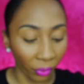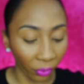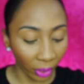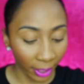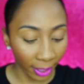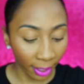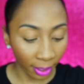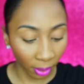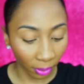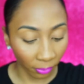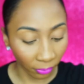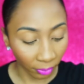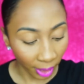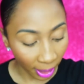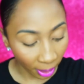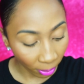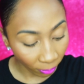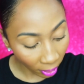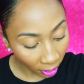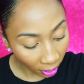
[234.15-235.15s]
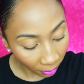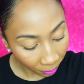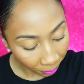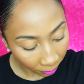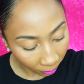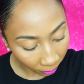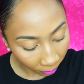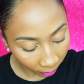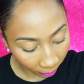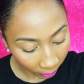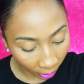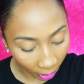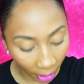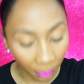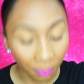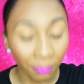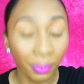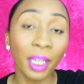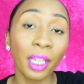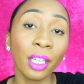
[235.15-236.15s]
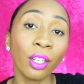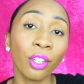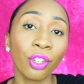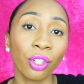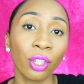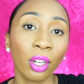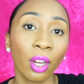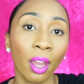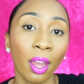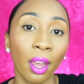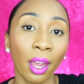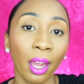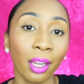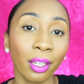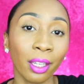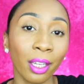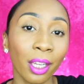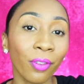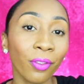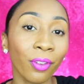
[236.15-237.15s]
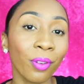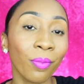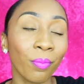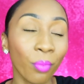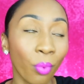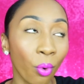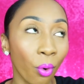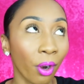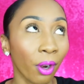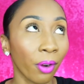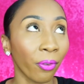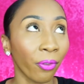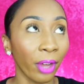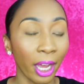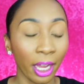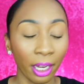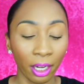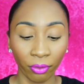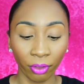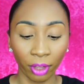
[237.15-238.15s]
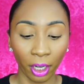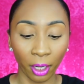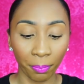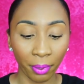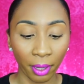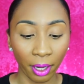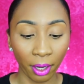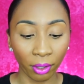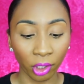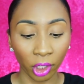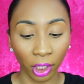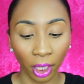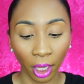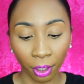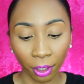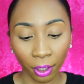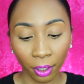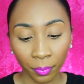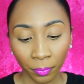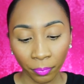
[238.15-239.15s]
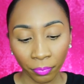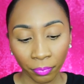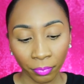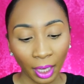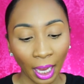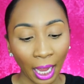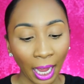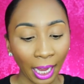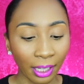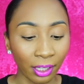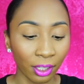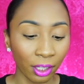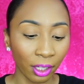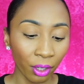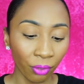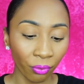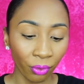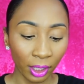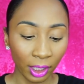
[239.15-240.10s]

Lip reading: a fan of navy and peach, and even more a fan if they're paired together. I did